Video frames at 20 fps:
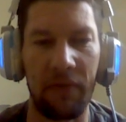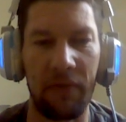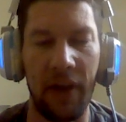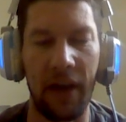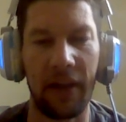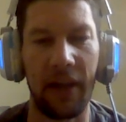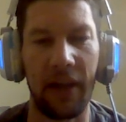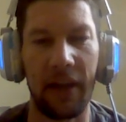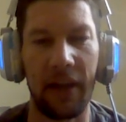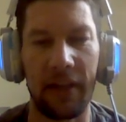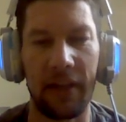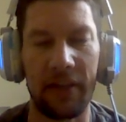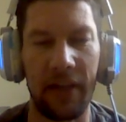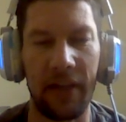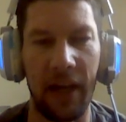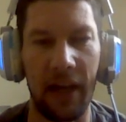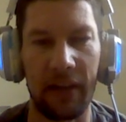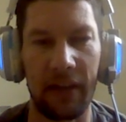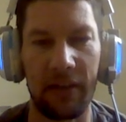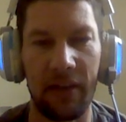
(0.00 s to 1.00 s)
not getting
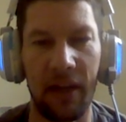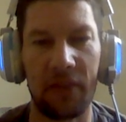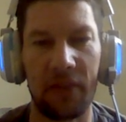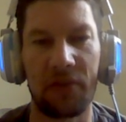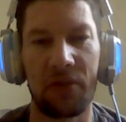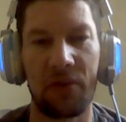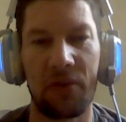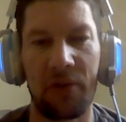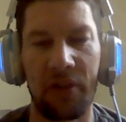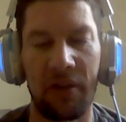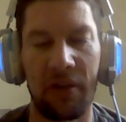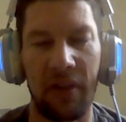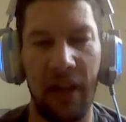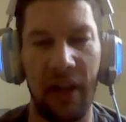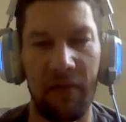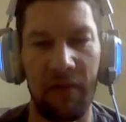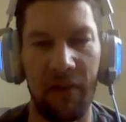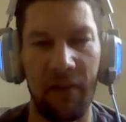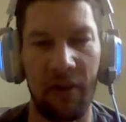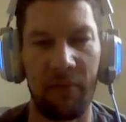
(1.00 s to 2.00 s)
attacked, not screwing your
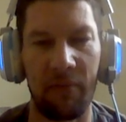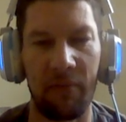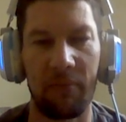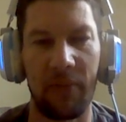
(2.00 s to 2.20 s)
life up,